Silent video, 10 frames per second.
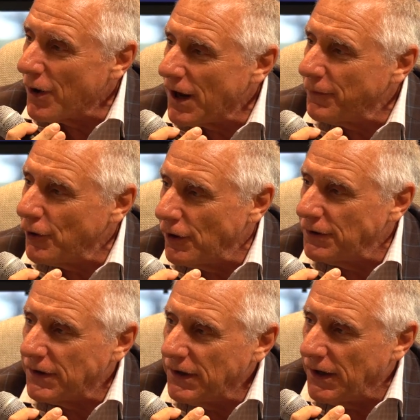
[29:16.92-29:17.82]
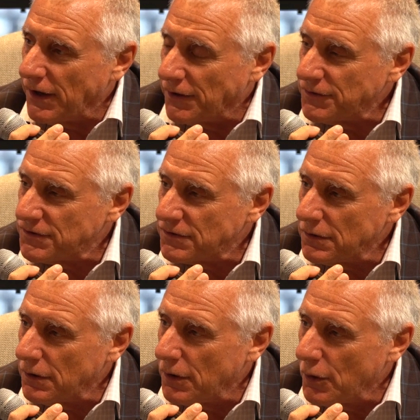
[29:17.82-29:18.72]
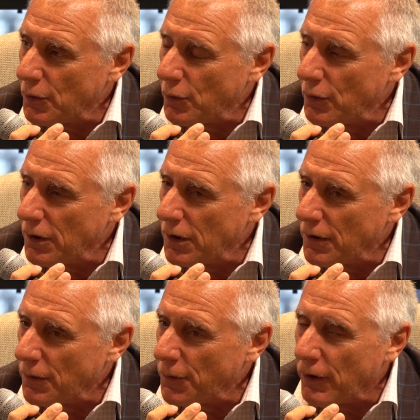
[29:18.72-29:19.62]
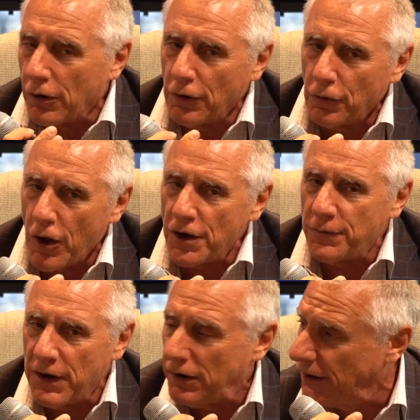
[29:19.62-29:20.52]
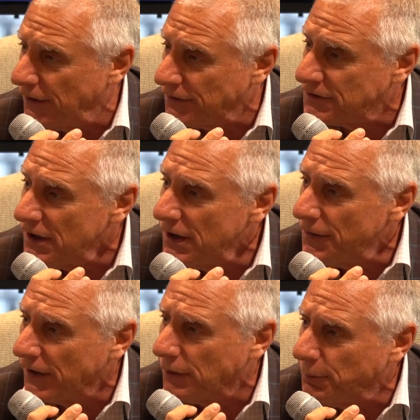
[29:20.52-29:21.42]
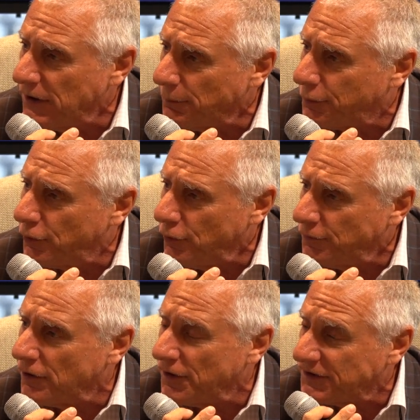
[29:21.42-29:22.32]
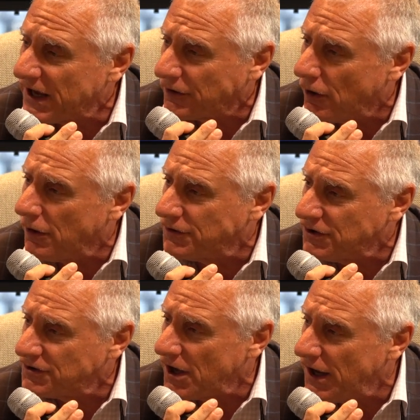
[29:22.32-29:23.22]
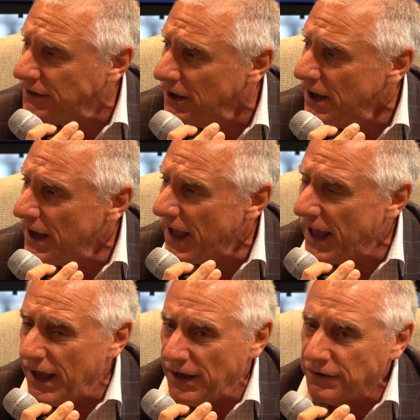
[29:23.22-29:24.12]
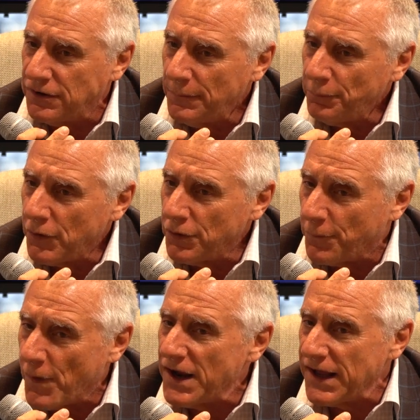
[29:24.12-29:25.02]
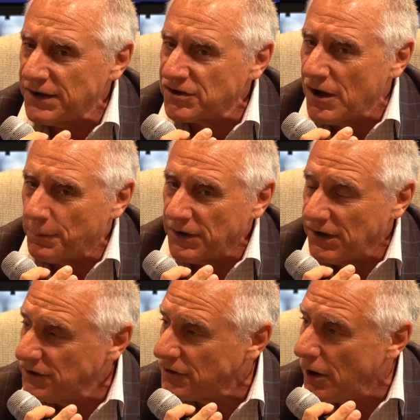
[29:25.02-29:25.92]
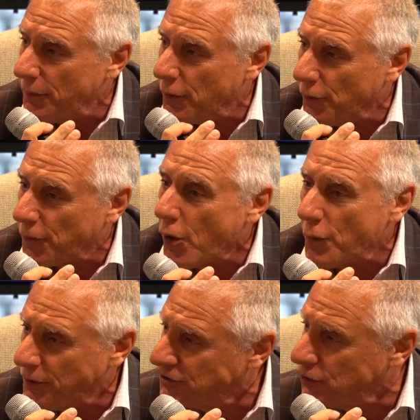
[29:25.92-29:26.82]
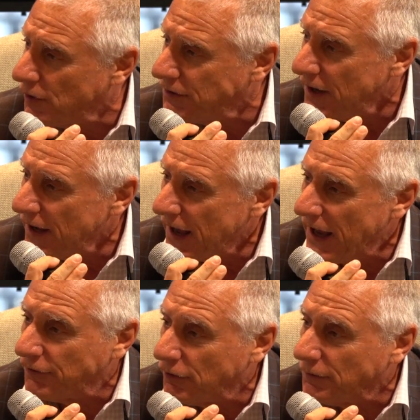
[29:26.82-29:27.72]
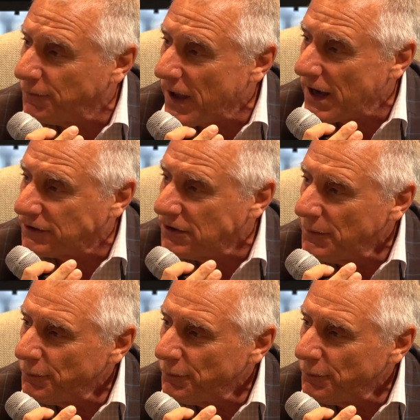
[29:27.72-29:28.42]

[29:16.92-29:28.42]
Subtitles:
What I've heard is there are a lot of areas that can be improved on the technology side, and the finance companies are both open to it and are, in fact,